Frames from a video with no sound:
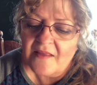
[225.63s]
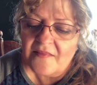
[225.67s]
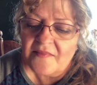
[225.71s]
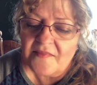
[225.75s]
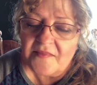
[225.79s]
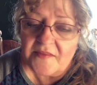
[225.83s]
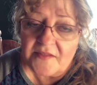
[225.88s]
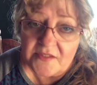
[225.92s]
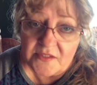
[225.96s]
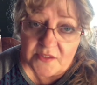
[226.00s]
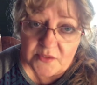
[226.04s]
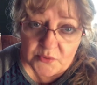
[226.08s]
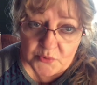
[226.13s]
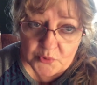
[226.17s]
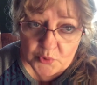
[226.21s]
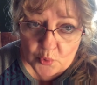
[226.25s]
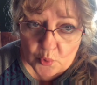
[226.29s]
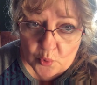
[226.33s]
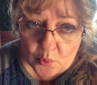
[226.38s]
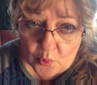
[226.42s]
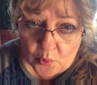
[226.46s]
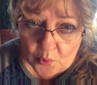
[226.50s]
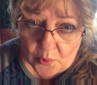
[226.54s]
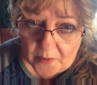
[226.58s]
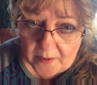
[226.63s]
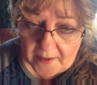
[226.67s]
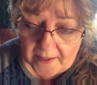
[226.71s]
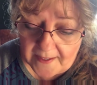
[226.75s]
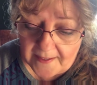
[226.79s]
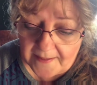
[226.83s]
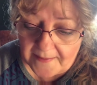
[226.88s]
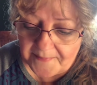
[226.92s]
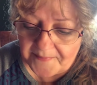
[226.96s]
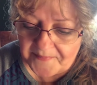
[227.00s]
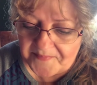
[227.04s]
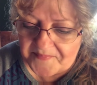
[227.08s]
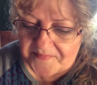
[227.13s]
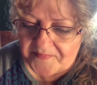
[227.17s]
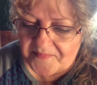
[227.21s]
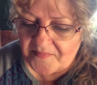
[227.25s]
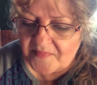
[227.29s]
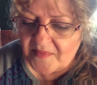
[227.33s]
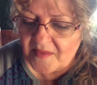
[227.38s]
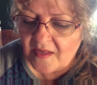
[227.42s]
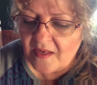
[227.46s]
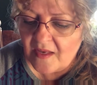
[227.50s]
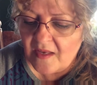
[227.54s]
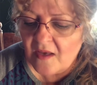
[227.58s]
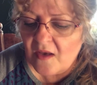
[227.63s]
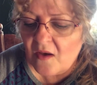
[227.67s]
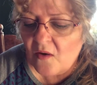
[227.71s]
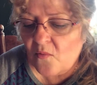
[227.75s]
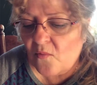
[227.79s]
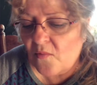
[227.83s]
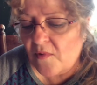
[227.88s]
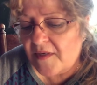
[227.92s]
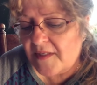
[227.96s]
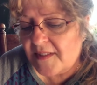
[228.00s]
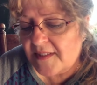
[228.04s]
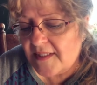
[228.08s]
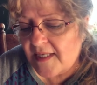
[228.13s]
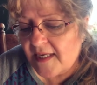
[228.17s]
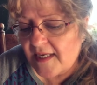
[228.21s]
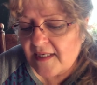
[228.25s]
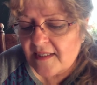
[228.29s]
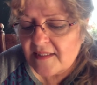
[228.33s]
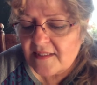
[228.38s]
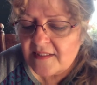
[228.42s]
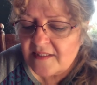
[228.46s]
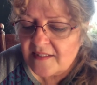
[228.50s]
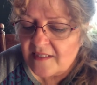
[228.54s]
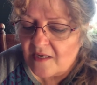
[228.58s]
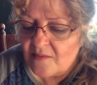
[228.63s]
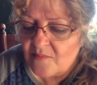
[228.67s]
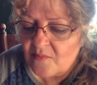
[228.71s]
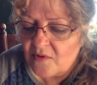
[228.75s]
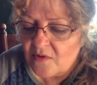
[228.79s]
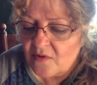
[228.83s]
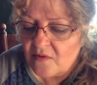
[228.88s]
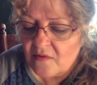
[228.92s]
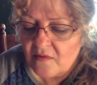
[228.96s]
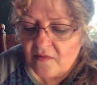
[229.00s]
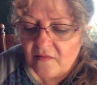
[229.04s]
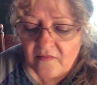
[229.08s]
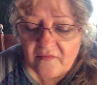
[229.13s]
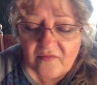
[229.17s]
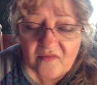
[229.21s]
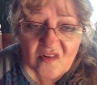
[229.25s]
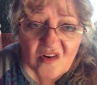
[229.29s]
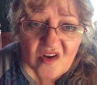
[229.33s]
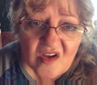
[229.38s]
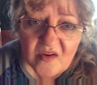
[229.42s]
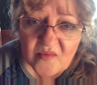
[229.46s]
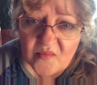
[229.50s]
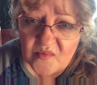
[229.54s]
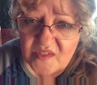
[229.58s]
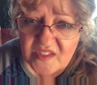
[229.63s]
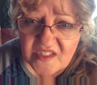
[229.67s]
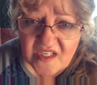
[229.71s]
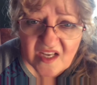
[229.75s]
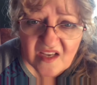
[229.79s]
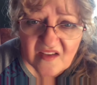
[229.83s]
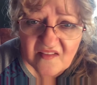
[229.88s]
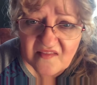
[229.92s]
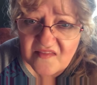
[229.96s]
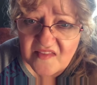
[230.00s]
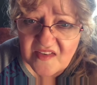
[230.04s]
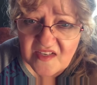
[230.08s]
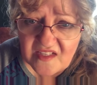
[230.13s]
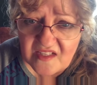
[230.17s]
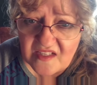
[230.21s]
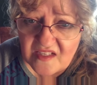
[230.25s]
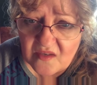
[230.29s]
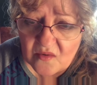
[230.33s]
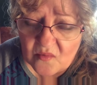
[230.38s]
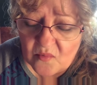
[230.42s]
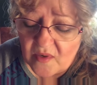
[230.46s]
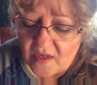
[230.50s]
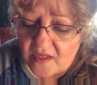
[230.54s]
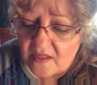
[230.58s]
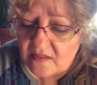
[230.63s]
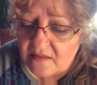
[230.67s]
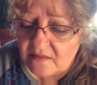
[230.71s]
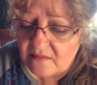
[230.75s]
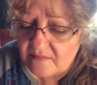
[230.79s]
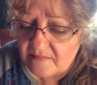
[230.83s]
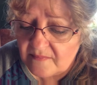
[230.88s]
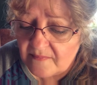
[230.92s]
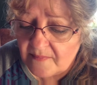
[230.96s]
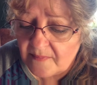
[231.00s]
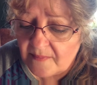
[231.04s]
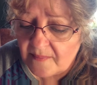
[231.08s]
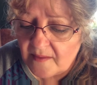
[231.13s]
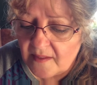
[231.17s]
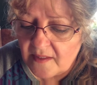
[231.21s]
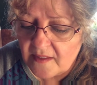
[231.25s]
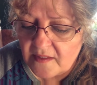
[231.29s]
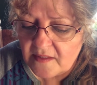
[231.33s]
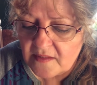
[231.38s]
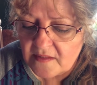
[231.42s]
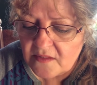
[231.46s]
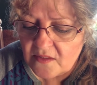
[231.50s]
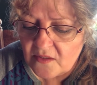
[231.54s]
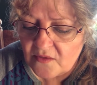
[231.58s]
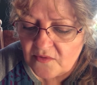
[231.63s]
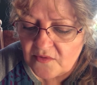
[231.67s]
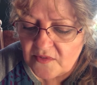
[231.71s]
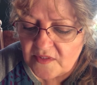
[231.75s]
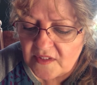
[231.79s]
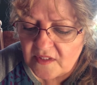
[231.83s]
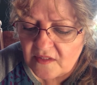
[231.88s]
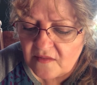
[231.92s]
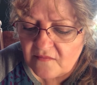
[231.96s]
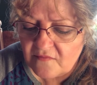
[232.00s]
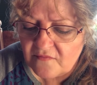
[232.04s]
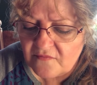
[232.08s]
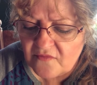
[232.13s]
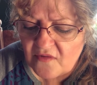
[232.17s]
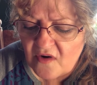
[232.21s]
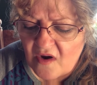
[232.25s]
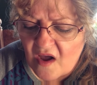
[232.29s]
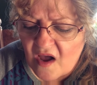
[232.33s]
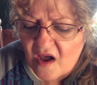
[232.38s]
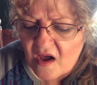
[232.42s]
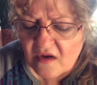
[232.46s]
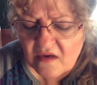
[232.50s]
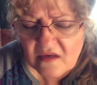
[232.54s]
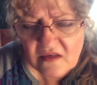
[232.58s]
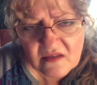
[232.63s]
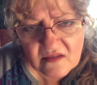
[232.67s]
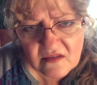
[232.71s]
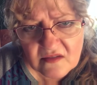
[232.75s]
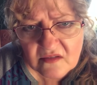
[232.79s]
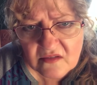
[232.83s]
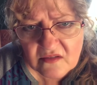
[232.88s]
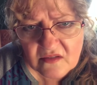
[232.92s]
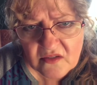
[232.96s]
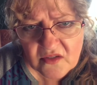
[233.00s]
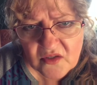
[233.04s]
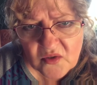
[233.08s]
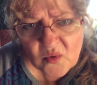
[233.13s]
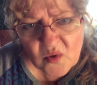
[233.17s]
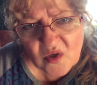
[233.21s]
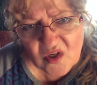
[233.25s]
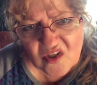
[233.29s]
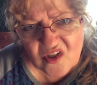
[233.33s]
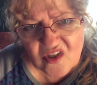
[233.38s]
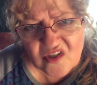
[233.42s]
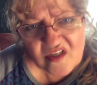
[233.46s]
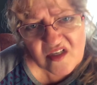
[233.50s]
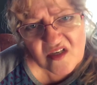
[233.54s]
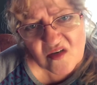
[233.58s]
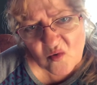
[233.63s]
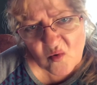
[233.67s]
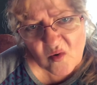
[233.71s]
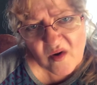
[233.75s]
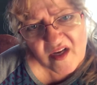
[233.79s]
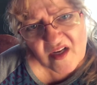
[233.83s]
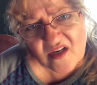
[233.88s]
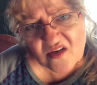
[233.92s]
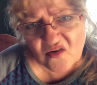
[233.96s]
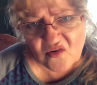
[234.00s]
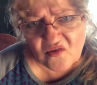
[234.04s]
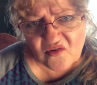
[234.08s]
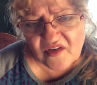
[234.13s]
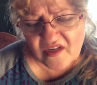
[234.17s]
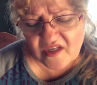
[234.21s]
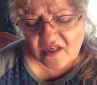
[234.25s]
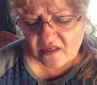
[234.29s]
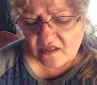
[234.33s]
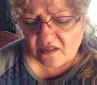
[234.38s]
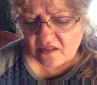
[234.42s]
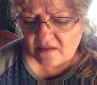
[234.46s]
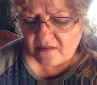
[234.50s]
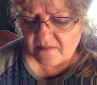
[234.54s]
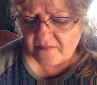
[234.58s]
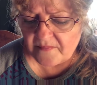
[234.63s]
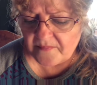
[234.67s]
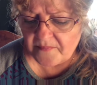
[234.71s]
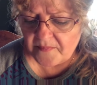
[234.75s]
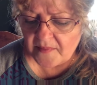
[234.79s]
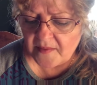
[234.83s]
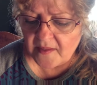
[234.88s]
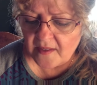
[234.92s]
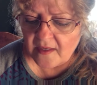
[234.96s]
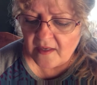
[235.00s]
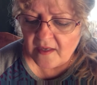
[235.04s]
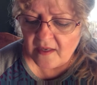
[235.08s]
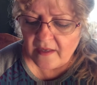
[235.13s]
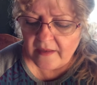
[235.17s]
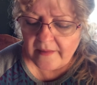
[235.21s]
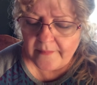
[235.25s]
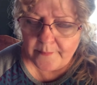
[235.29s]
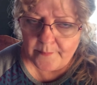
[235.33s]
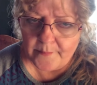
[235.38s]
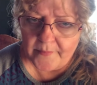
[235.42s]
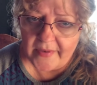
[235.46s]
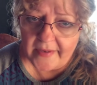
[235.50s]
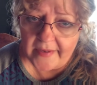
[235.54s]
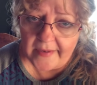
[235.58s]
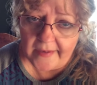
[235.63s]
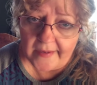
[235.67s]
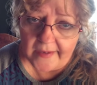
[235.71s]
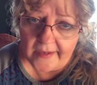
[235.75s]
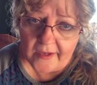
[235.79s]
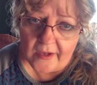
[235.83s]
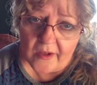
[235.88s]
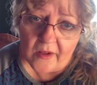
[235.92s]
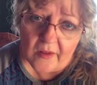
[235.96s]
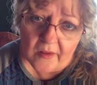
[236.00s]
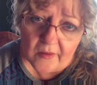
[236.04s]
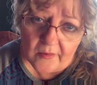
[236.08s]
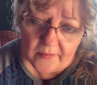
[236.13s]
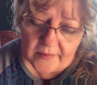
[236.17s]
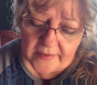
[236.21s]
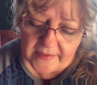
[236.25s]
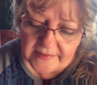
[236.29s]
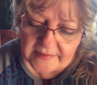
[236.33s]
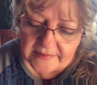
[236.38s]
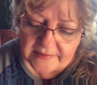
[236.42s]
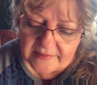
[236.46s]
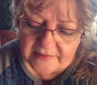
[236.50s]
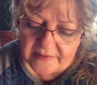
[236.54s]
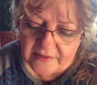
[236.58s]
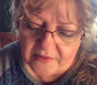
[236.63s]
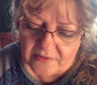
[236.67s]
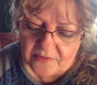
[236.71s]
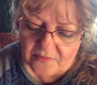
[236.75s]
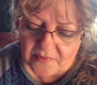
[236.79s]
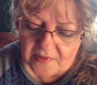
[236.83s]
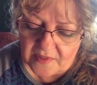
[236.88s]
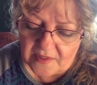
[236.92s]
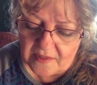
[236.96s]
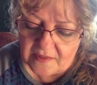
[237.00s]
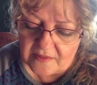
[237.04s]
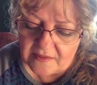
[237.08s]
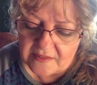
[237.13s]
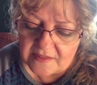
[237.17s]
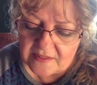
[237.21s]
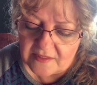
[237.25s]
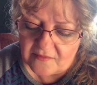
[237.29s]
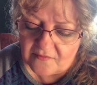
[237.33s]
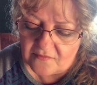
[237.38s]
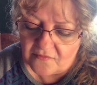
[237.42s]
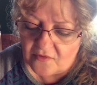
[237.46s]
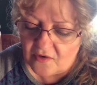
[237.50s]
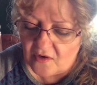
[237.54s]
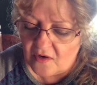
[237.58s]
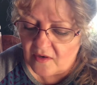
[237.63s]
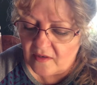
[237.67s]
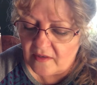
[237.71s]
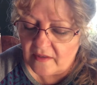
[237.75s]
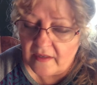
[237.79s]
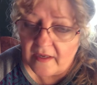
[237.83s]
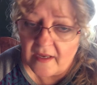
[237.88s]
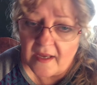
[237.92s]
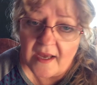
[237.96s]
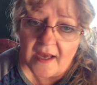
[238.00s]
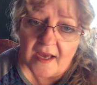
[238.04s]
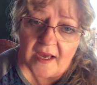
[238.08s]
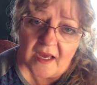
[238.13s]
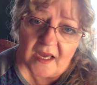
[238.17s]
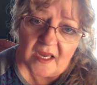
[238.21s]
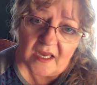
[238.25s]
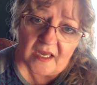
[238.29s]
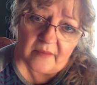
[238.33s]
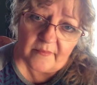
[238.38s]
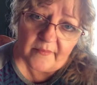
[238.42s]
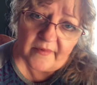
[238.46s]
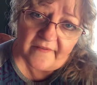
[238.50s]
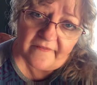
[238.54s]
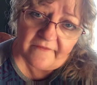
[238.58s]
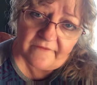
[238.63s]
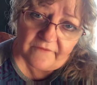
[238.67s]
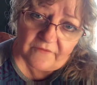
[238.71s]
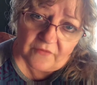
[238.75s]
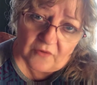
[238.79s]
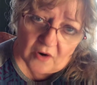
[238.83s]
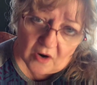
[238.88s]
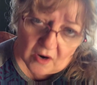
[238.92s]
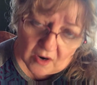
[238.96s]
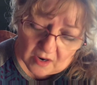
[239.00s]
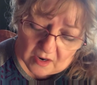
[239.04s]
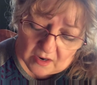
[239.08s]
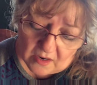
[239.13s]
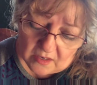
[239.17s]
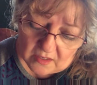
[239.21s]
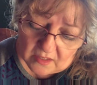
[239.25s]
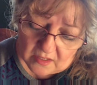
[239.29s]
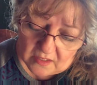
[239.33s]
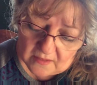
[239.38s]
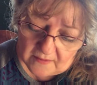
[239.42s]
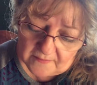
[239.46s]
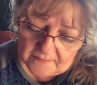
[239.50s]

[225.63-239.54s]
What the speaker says: The story. One day in summer, Frog was not feeling well. Toad said, Frog, you are looking quite green. But I always look green, said Frog. I am a frog.